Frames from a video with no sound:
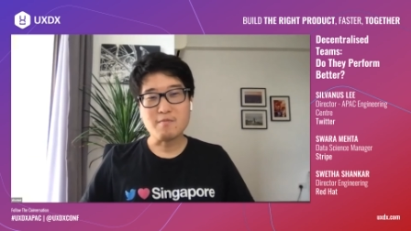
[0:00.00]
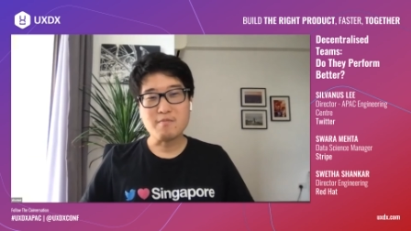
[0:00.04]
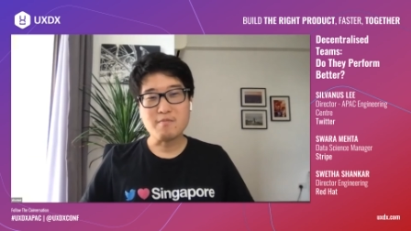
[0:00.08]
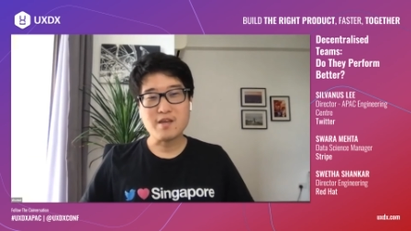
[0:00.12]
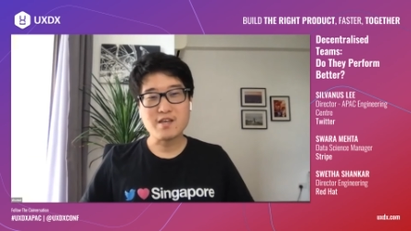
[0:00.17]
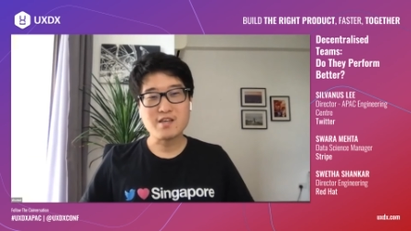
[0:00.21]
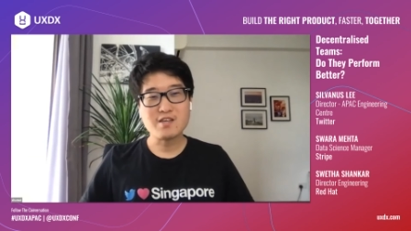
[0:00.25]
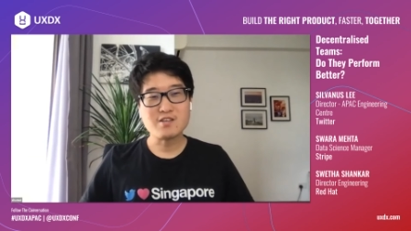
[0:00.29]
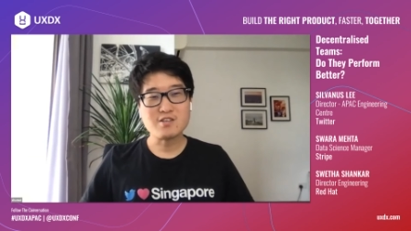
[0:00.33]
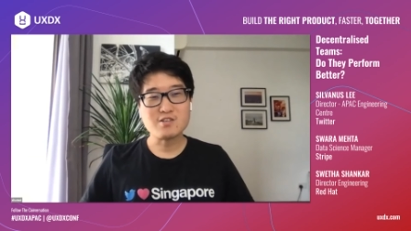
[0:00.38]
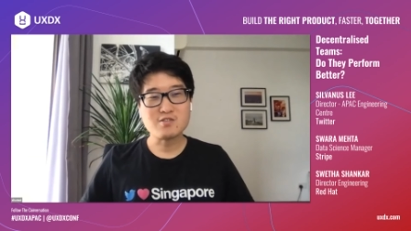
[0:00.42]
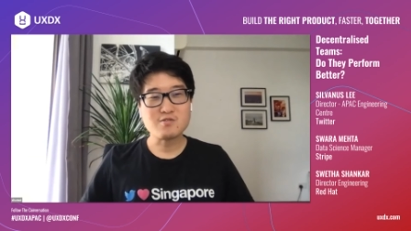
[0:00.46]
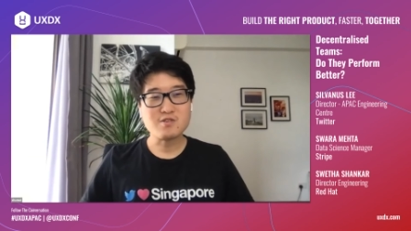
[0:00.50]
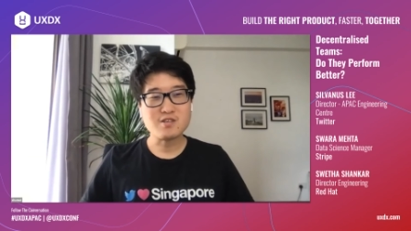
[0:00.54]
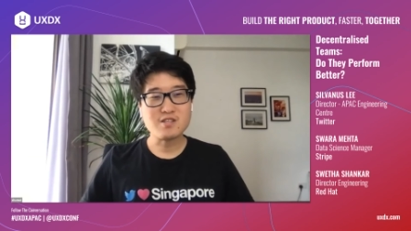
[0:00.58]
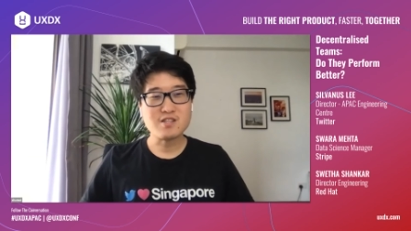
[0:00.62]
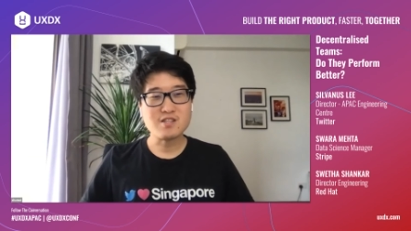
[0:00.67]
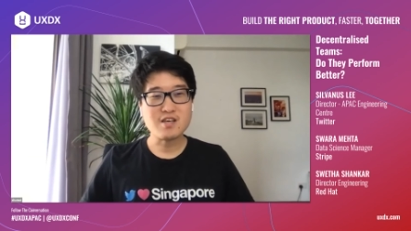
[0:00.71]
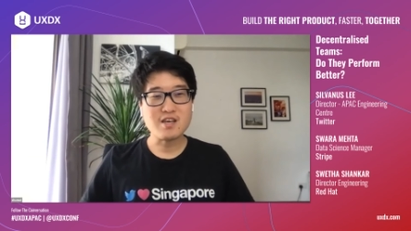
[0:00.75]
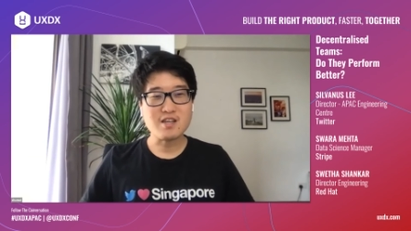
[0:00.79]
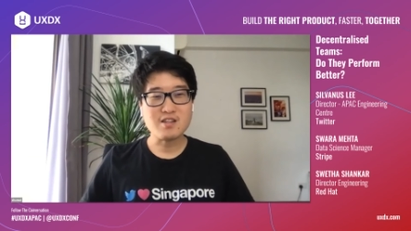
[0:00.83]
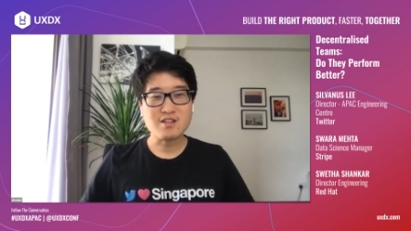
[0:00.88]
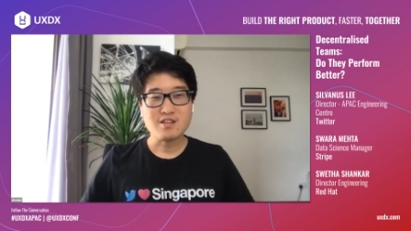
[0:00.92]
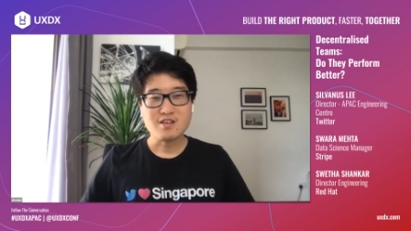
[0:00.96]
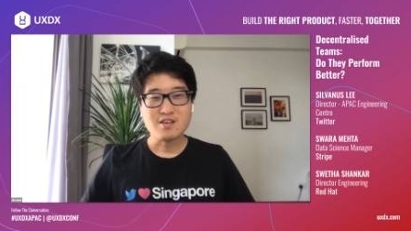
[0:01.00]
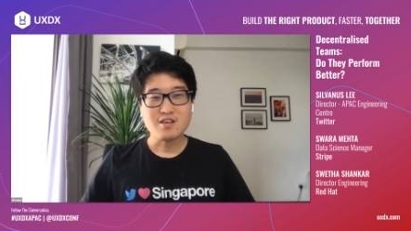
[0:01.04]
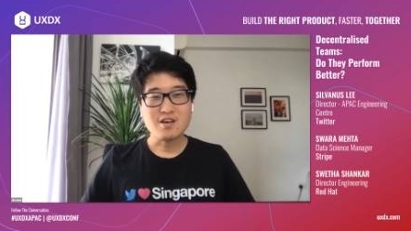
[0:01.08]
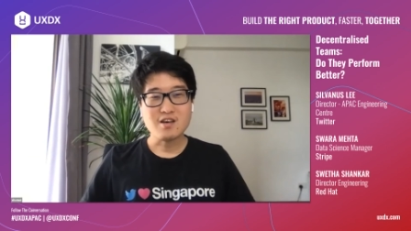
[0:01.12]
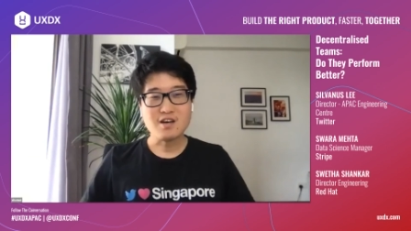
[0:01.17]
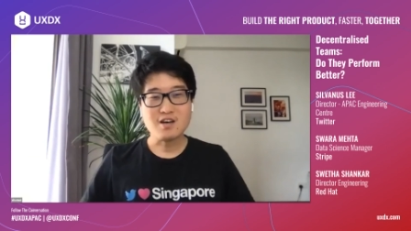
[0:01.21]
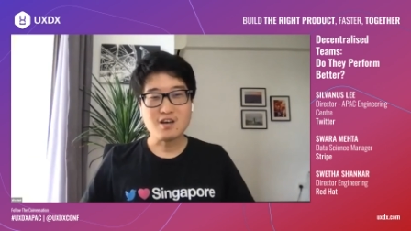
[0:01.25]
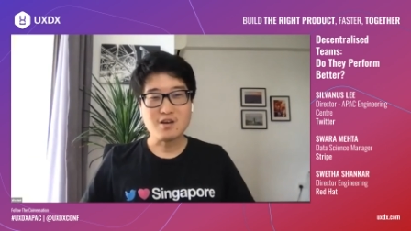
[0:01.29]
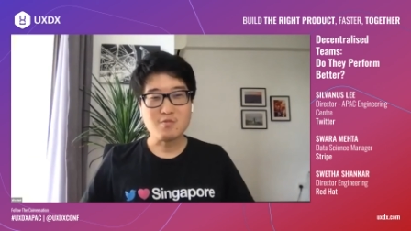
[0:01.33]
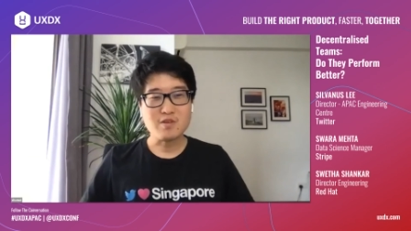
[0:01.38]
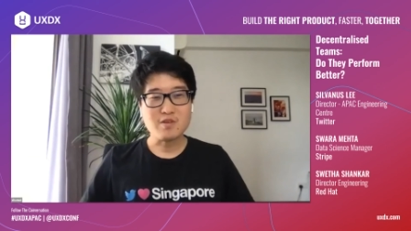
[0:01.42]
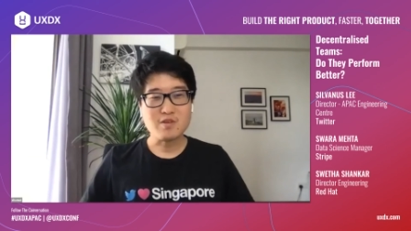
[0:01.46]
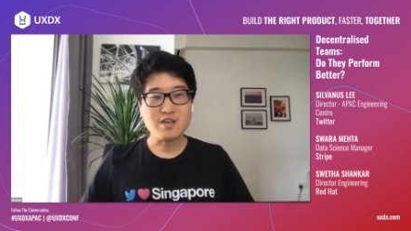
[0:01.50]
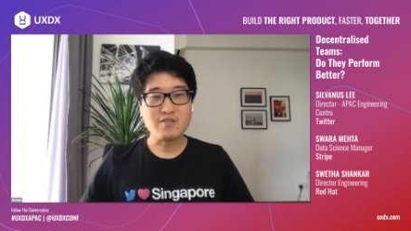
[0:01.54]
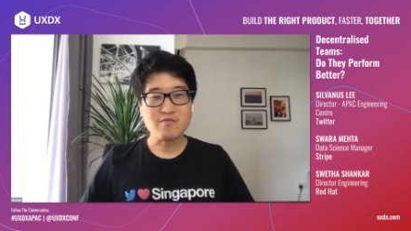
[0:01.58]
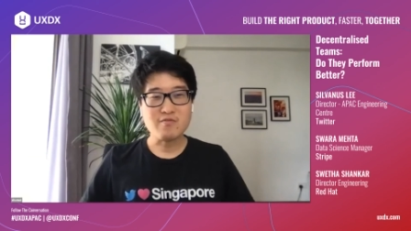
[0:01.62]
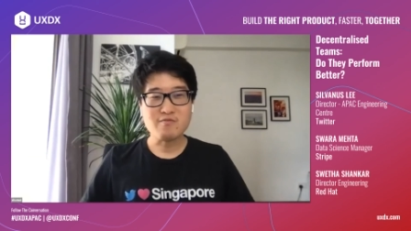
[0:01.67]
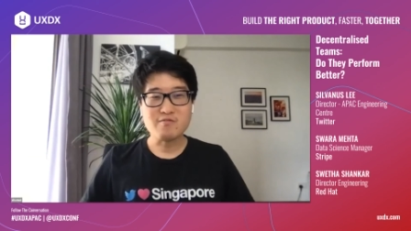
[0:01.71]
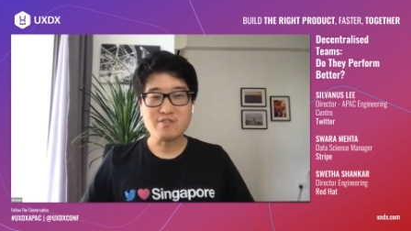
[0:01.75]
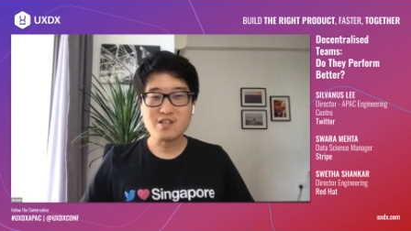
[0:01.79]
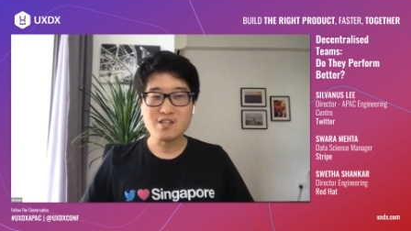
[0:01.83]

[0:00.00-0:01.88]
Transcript: making sure that we have